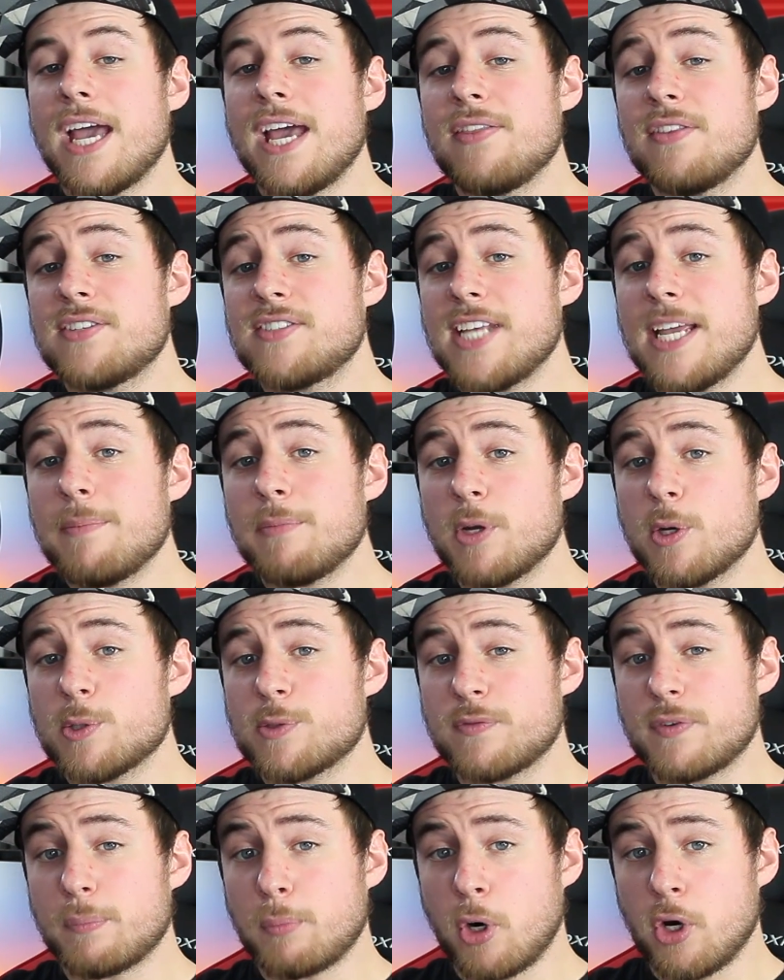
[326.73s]
And the same
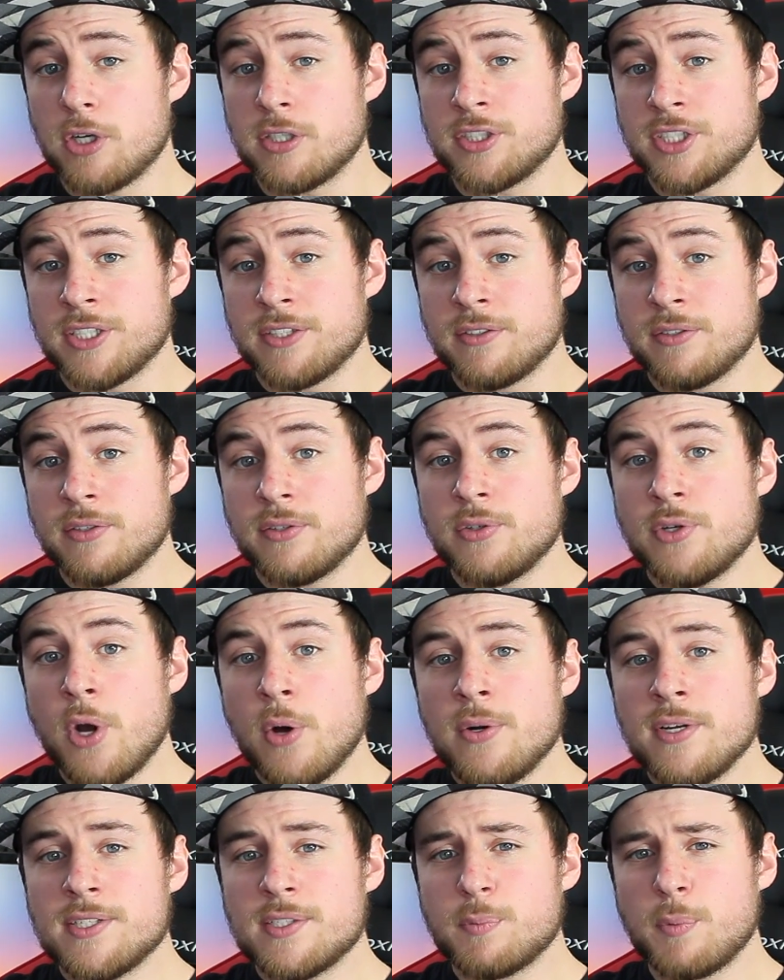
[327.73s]
goes for margin.
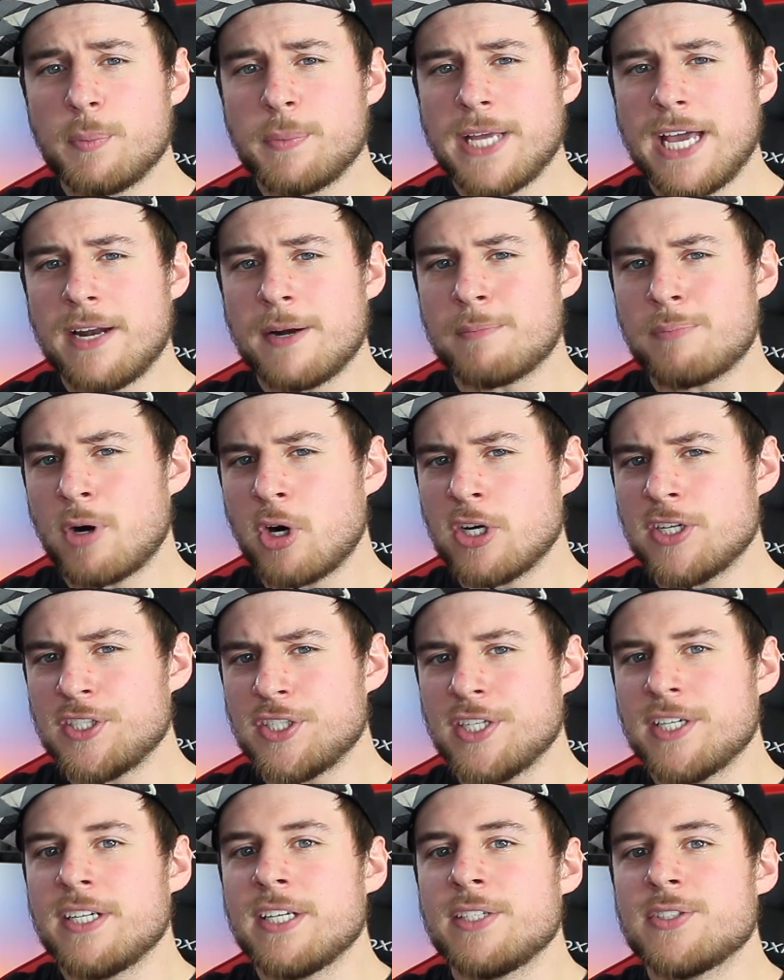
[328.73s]
Notice when we add a
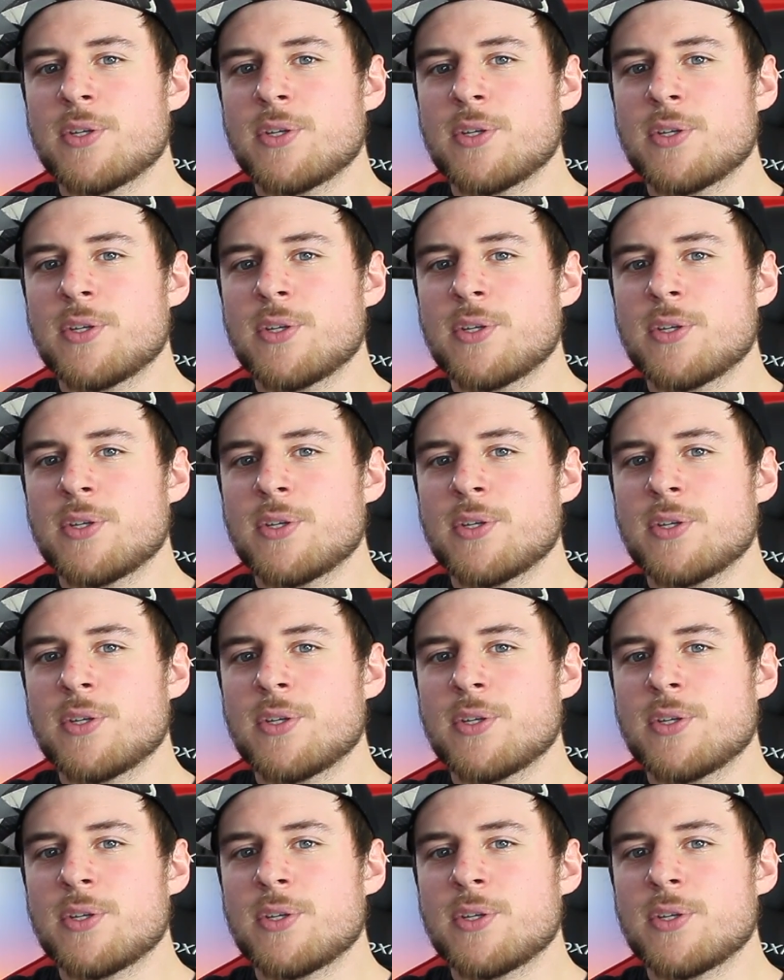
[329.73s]
margin,